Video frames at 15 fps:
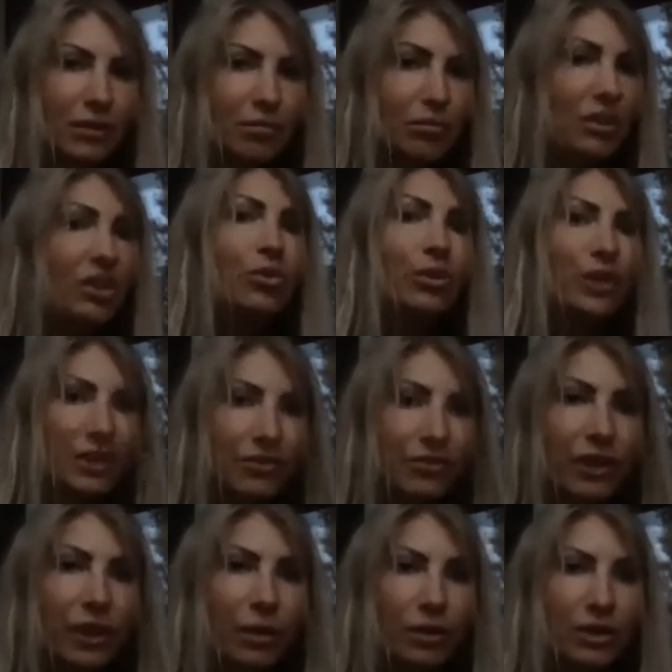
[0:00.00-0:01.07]
be on that
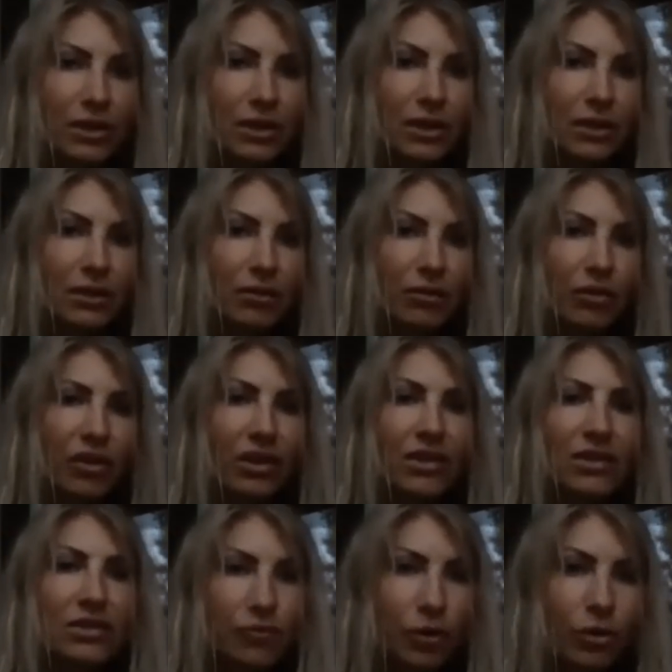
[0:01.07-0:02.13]
frequency with
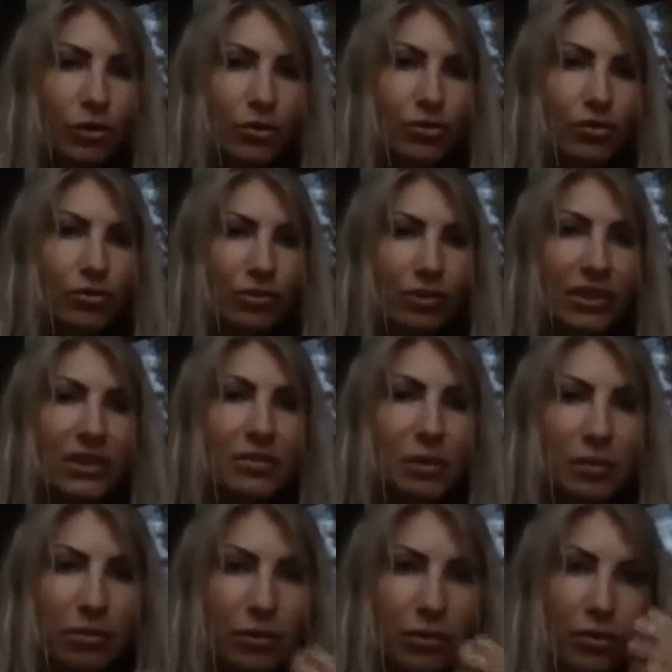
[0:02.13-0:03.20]
this falsehood, with these
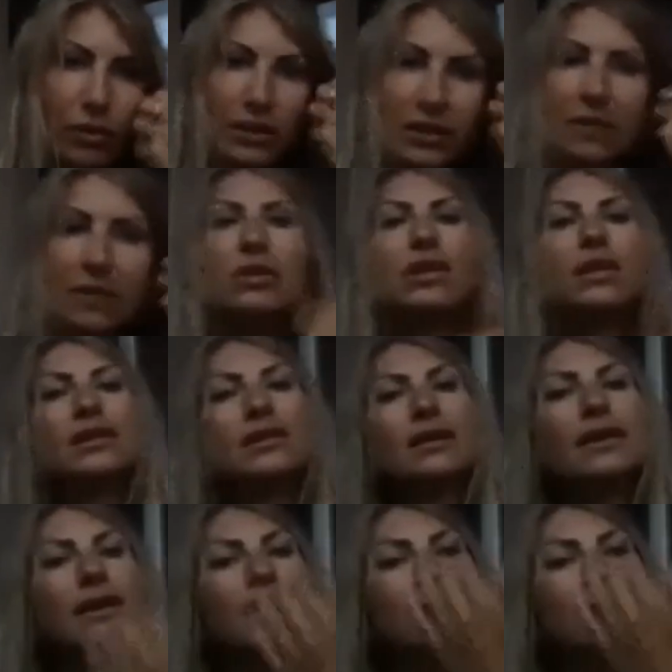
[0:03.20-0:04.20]
people who exhibit this?